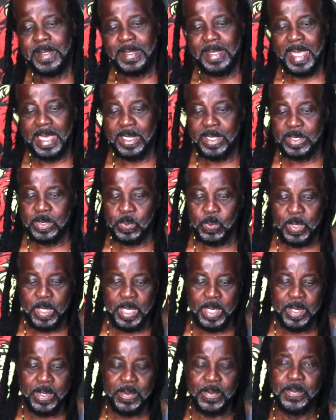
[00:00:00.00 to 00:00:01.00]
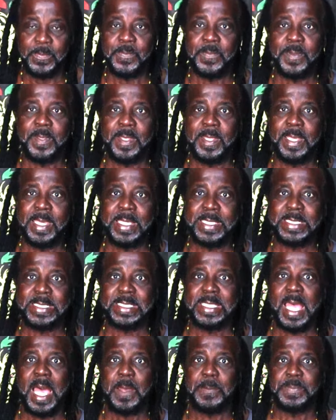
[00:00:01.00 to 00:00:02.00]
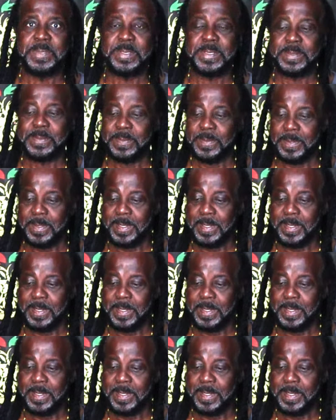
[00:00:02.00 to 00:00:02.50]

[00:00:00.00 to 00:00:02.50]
That is where it stops.